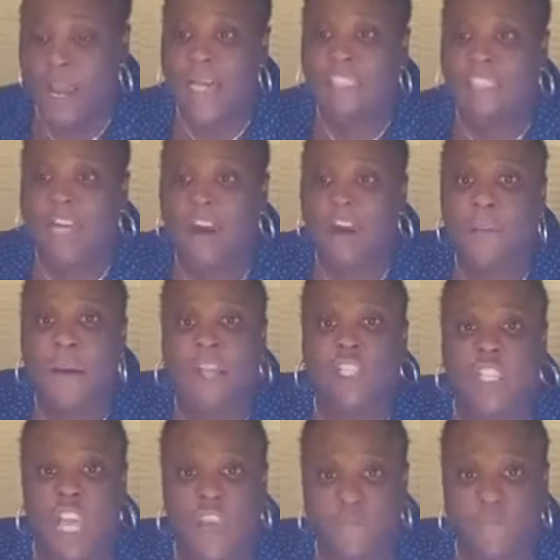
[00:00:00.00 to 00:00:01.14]
let's talk about
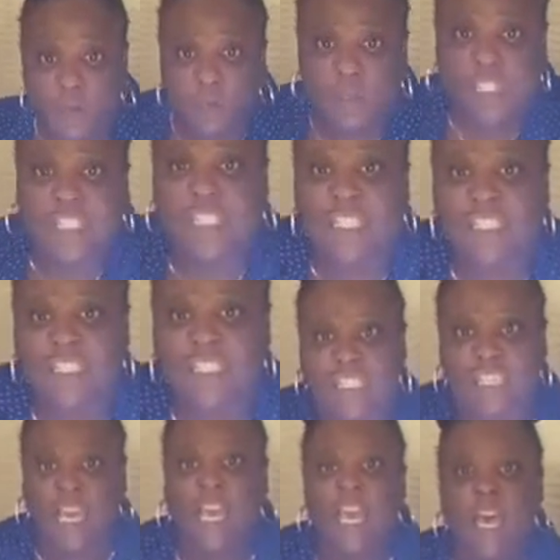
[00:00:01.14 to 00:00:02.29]
gene food
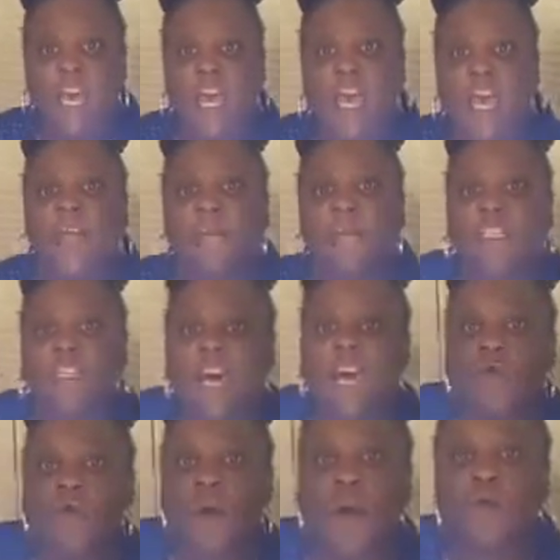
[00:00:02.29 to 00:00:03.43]
consistency. And let me tell
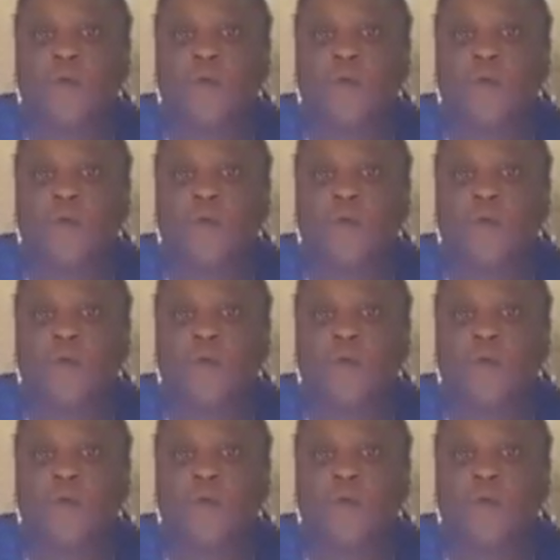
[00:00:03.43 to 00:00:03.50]
you one